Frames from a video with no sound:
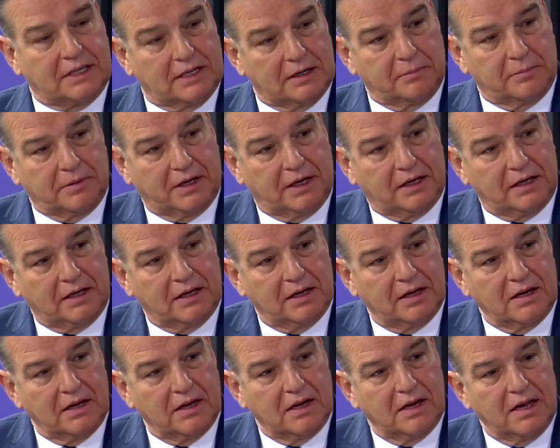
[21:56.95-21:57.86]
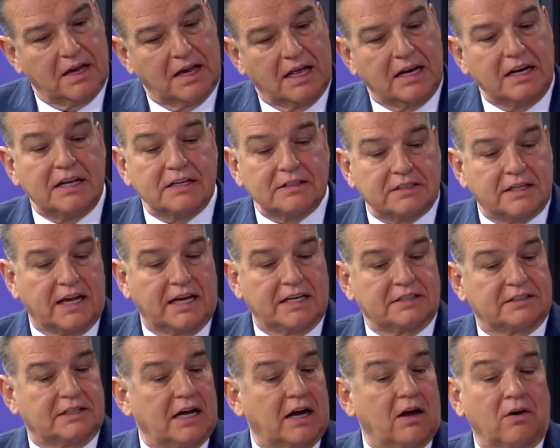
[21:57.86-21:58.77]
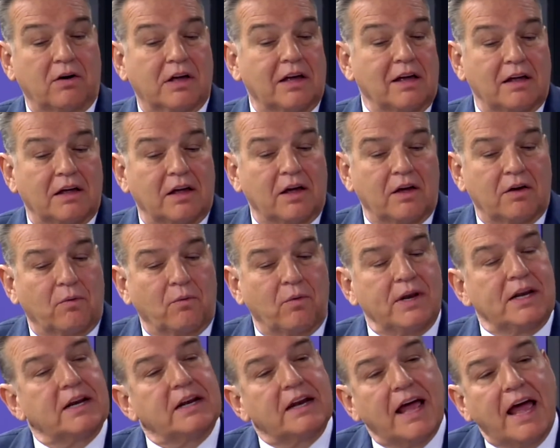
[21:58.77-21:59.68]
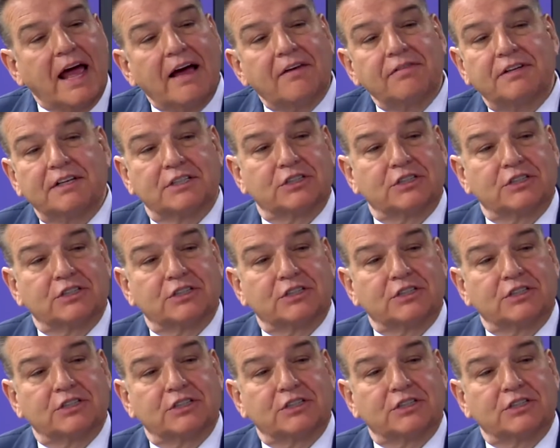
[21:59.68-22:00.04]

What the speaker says: going to be. In his case, now, we didn't have to